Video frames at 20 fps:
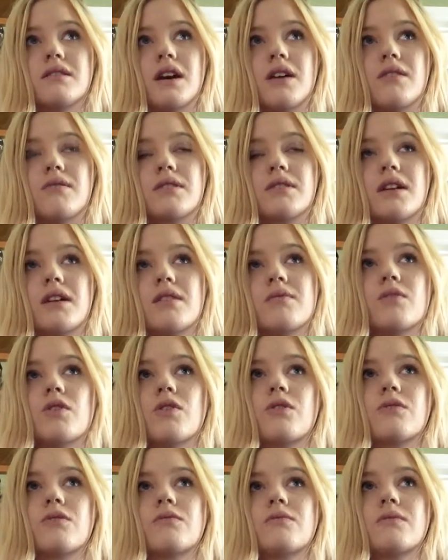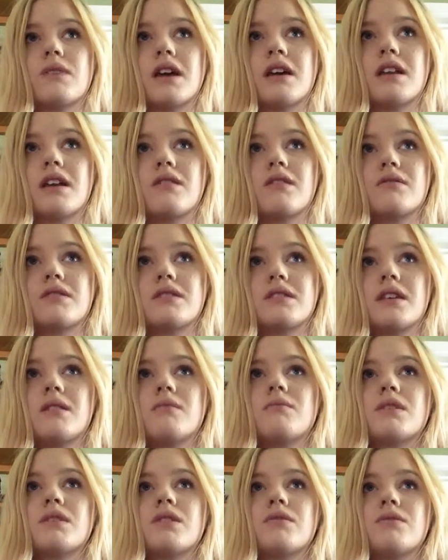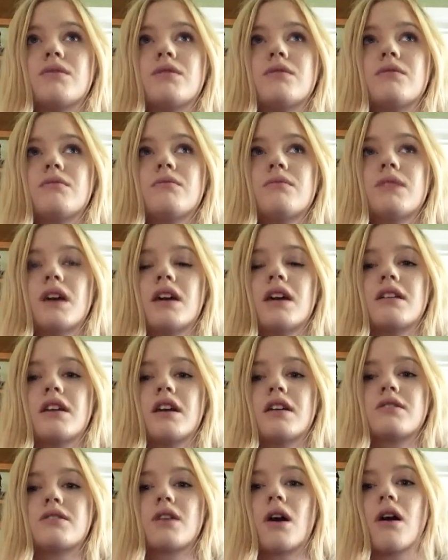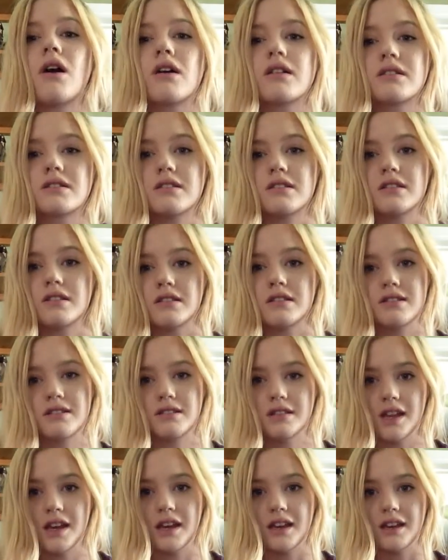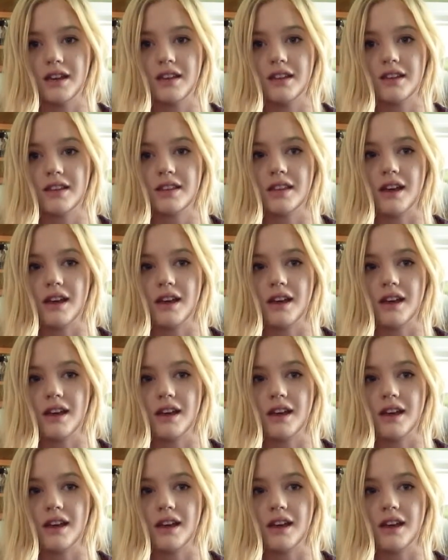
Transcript: I would come home and I would sit in my room and I'd talk to this thing